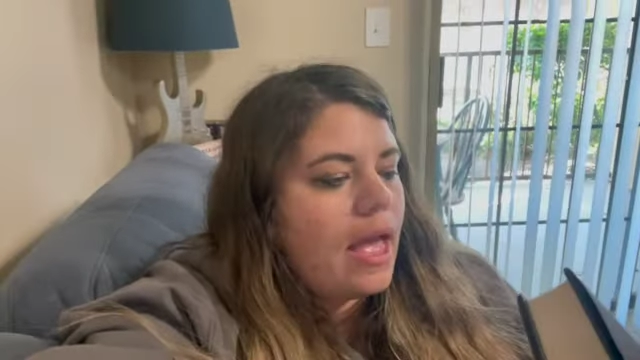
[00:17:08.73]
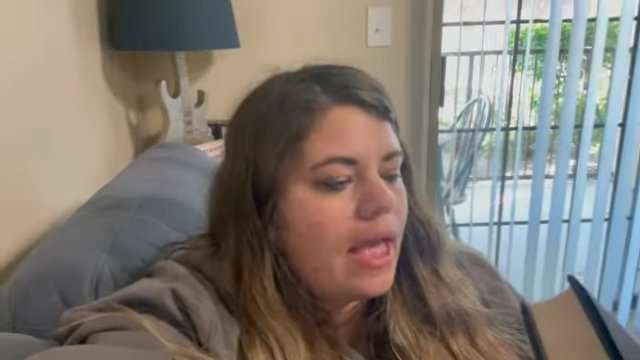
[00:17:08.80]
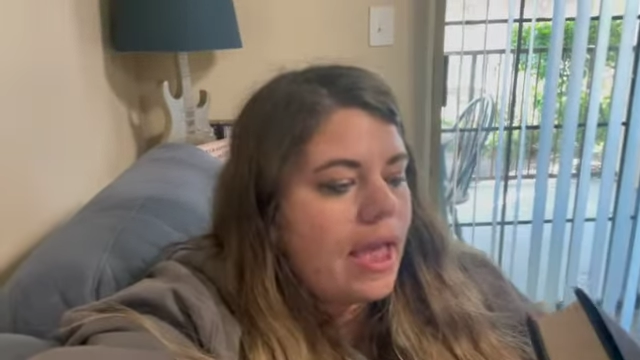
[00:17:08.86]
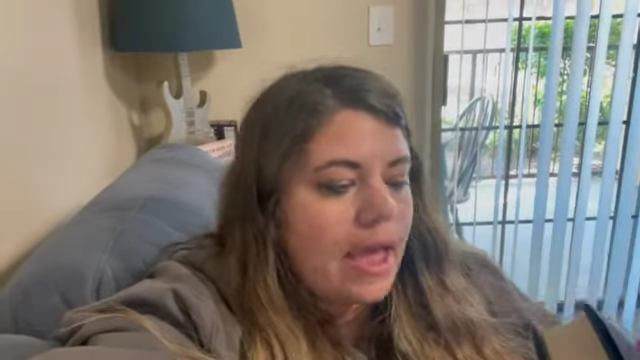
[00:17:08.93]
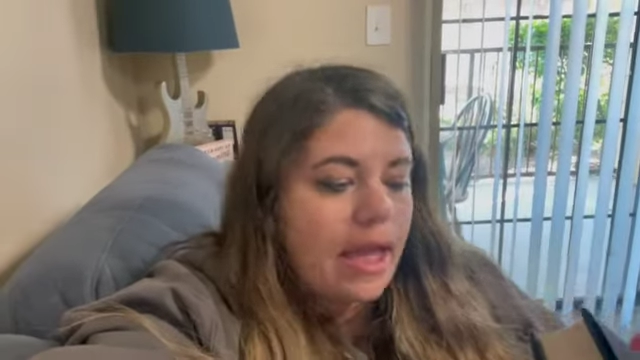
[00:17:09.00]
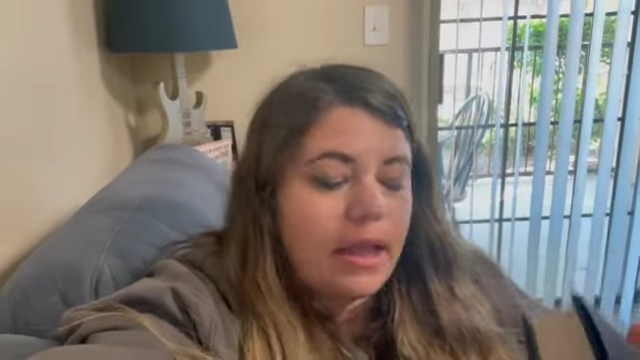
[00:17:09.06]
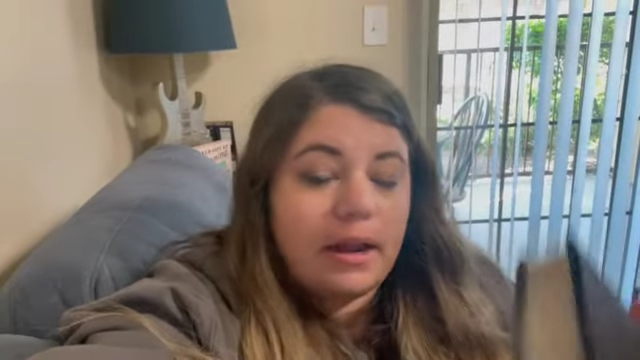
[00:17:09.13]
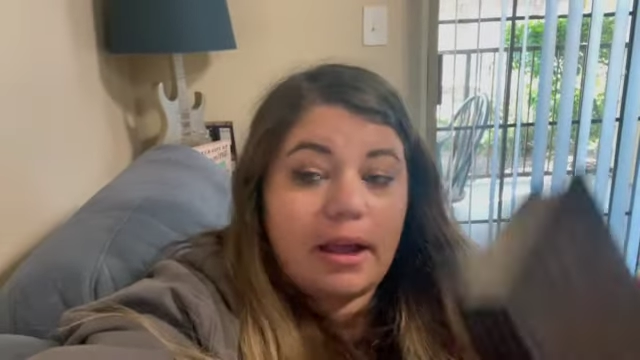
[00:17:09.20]

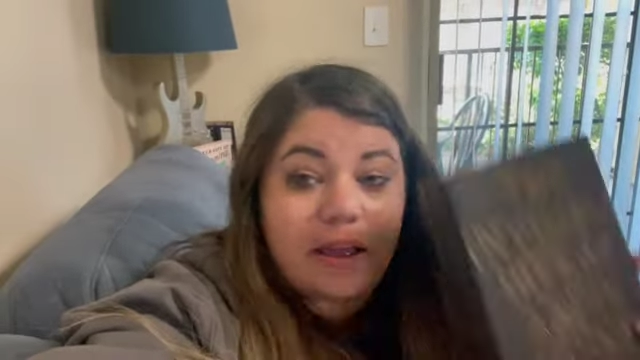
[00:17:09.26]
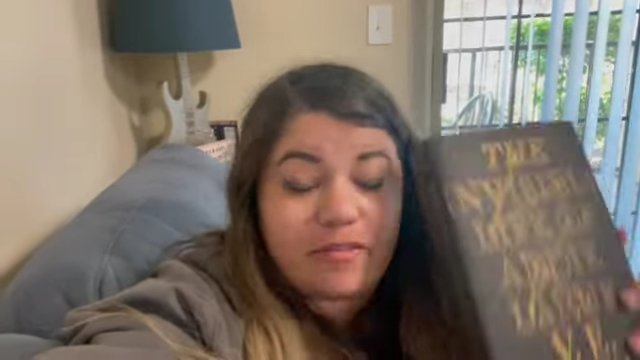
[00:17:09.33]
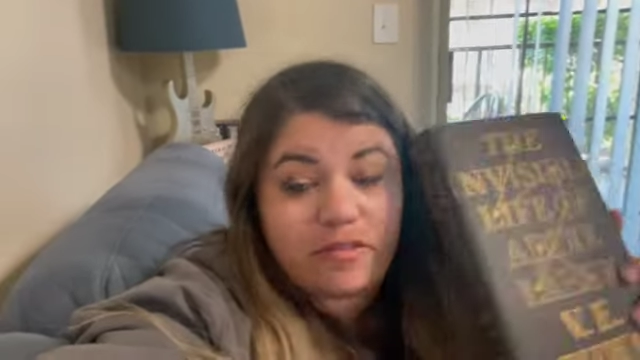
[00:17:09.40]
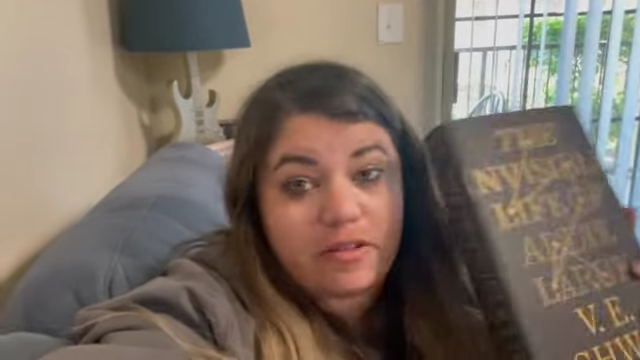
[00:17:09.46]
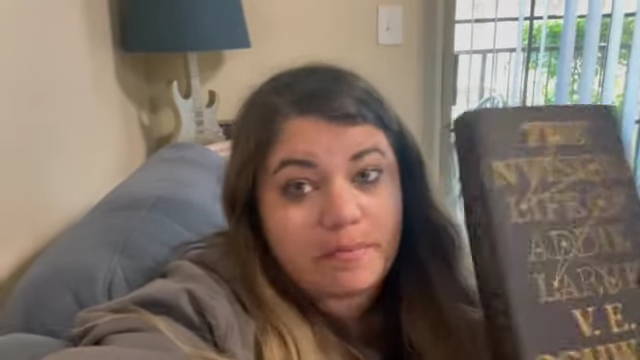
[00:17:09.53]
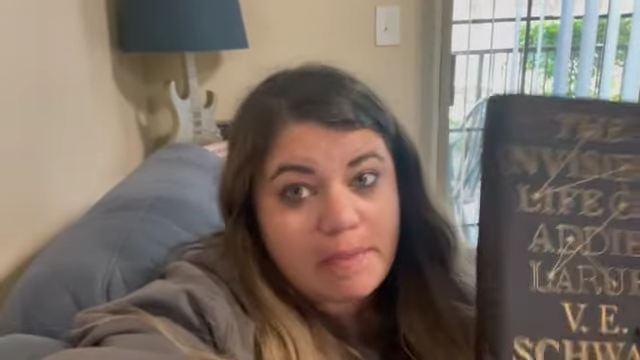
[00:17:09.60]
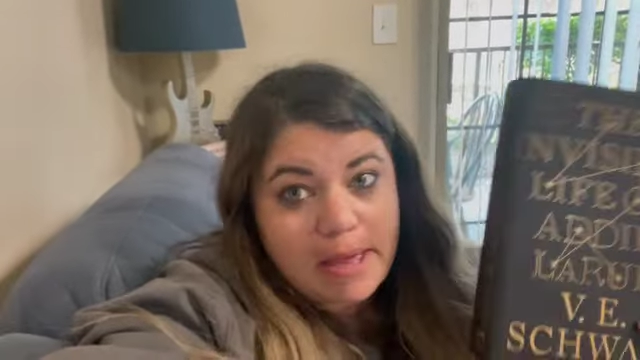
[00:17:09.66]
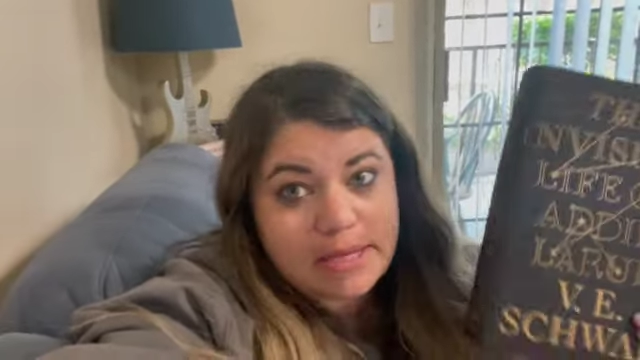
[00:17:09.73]
and I've
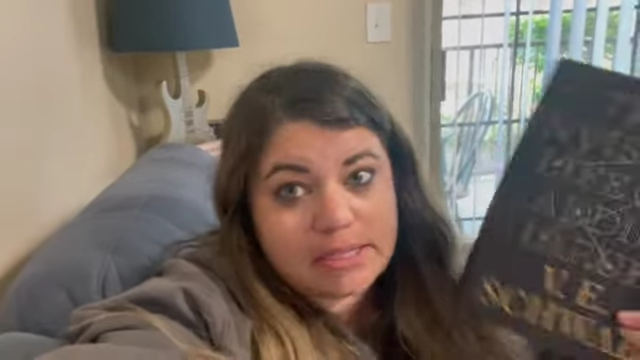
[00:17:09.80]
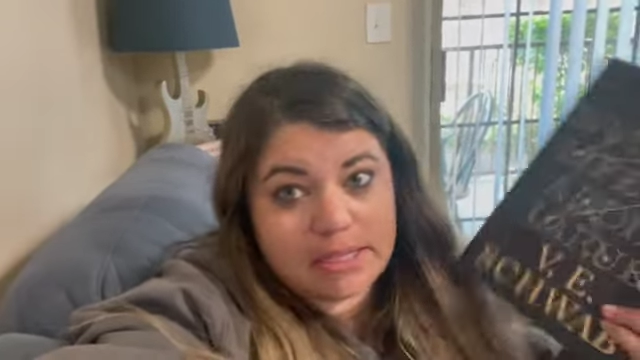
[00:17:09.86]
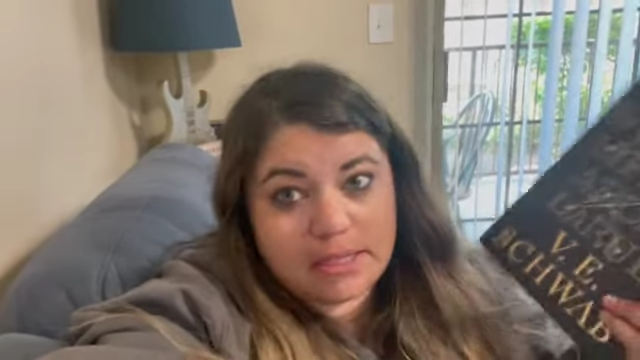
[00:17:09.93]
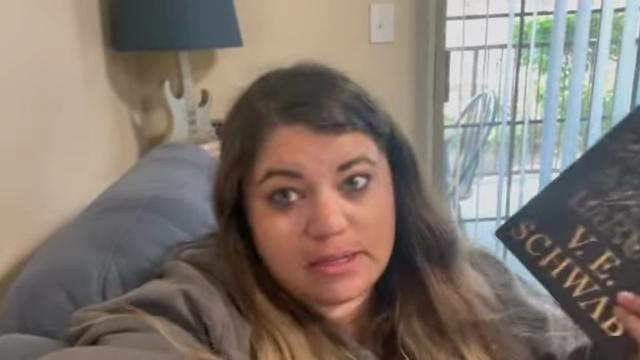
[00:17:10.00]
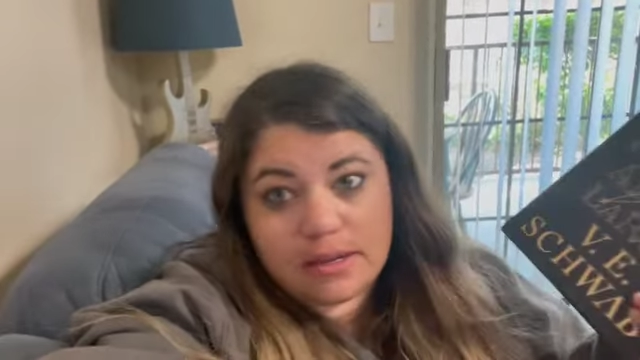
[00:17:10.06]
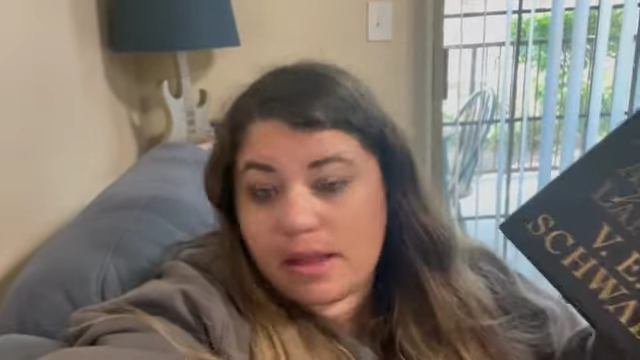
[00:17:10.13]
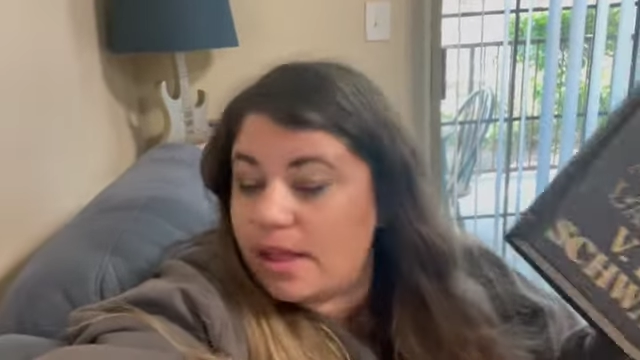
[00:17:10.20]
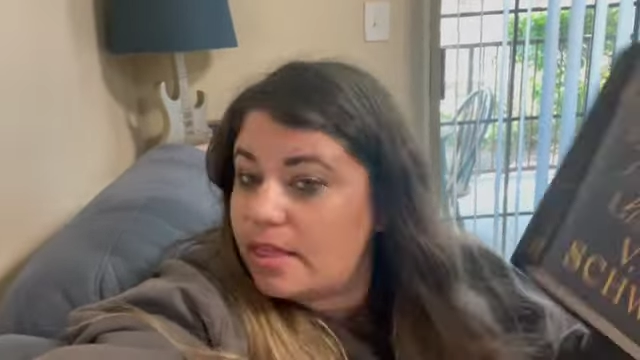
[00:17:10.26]
met
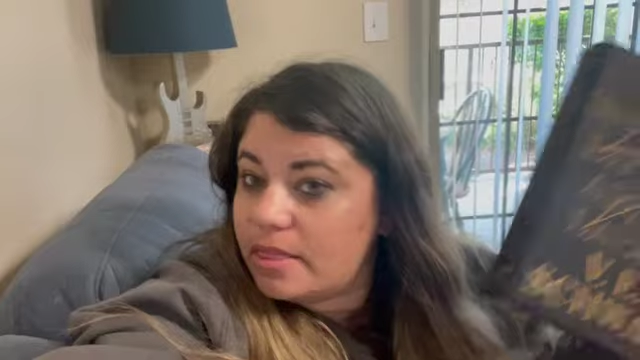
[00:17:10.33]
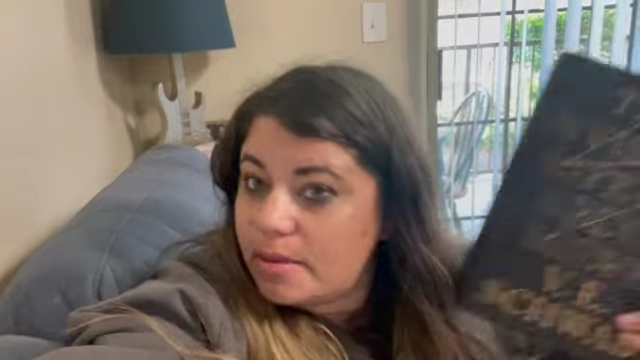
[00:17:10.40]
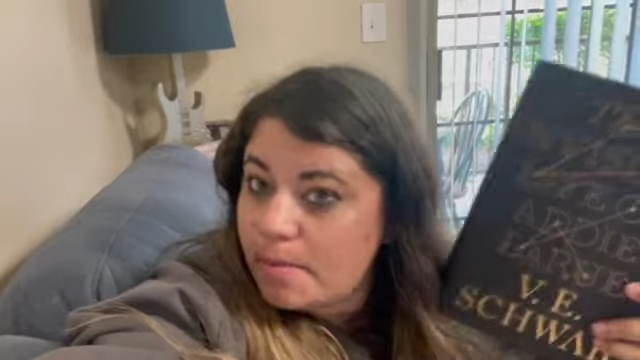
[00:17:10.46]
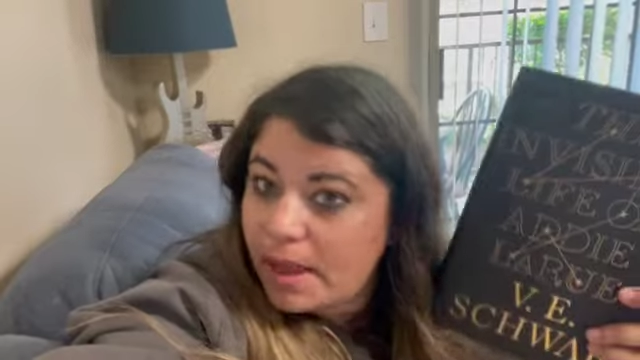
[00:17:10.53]
the